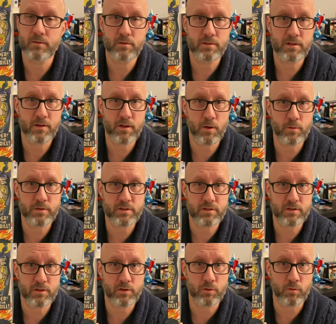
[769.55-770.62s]
which I thought was
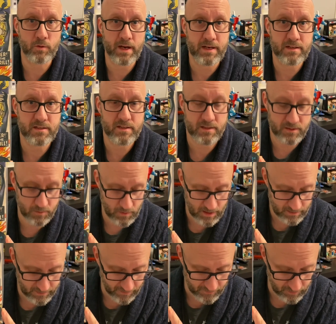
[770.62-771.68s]
great as well,
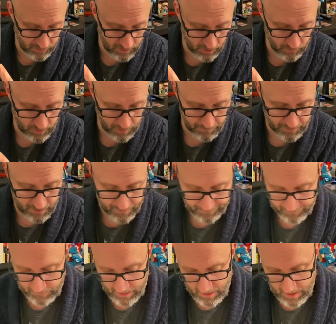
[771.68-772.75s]
another low number.
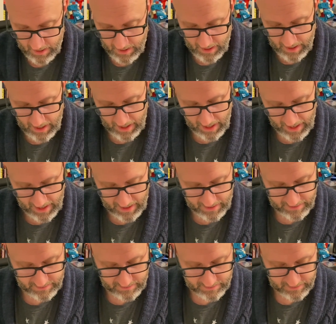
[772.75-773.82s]

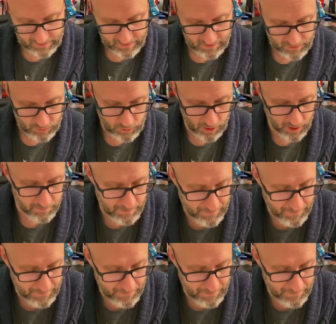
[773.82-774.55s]
And you heard me